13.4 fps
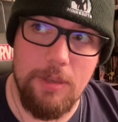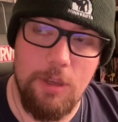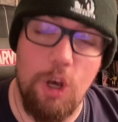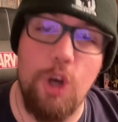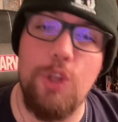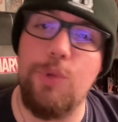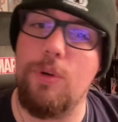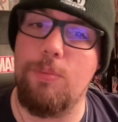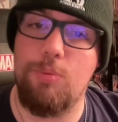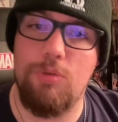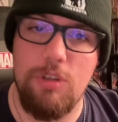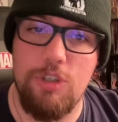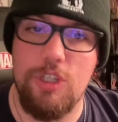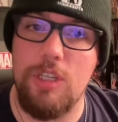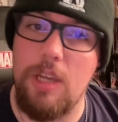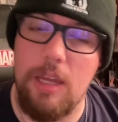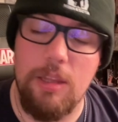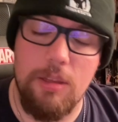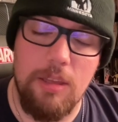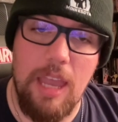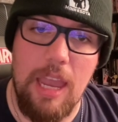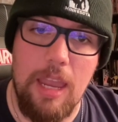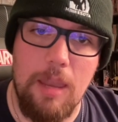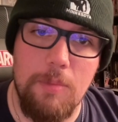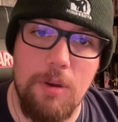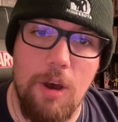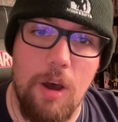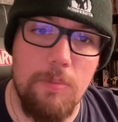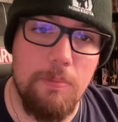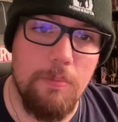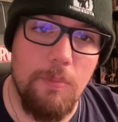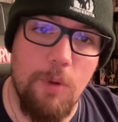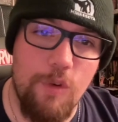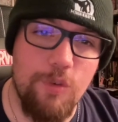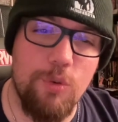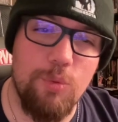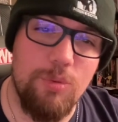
underappreciated game called Marvel